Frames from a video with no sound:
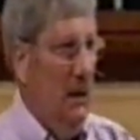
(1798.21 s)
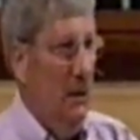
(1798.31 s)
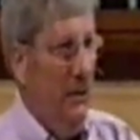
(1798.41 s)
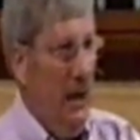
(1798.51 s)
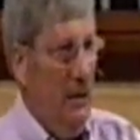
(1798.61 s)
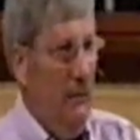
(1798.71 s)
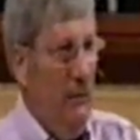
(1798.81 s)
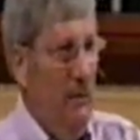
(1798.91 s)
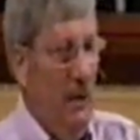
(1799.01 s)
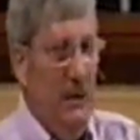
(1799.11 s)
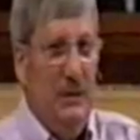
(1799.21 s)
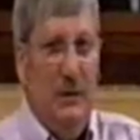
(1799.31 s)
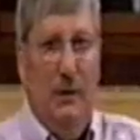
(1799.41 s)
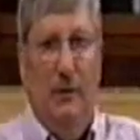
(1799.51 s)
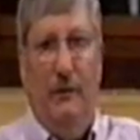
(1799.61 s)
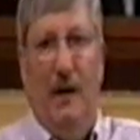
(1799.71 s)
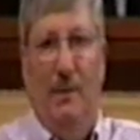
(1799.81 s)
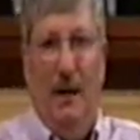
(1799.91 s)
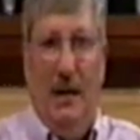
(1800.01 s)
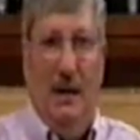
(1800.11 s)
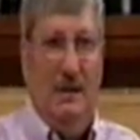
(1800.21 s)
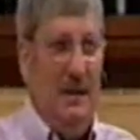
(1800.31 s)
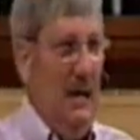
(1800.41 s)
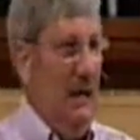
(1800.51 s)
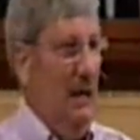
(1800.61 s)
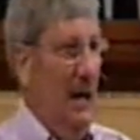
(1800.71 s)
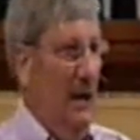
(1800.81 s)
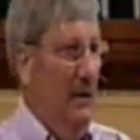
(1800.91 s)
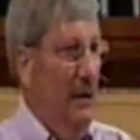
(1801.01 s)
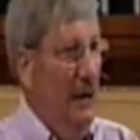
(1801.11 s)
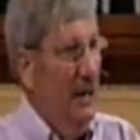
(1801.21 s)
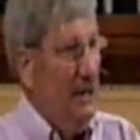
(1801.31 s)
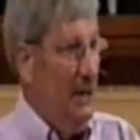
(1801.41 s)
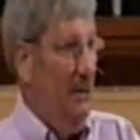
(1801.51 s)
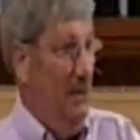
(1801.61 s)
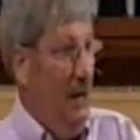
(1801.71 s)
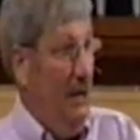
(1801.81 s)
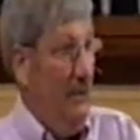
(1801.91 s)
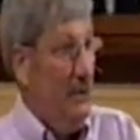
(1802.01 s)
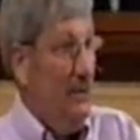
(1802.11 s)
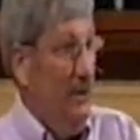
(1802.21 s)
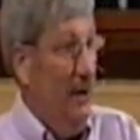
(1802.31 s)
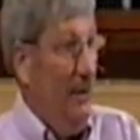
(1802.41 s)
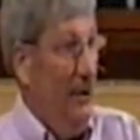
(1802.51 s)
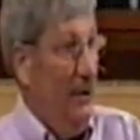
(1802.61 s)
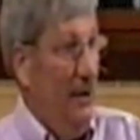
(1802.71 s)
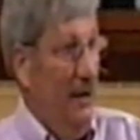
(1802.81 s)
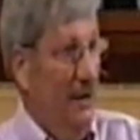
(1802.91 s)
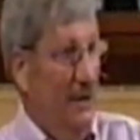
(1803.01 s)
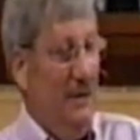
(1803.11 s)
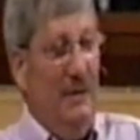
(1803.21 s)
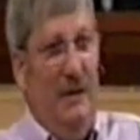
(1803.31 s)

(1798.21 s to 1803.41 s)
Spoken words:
Thank you very much. So if anybody gets taken down, it's going to be me, first of all, apparently. That's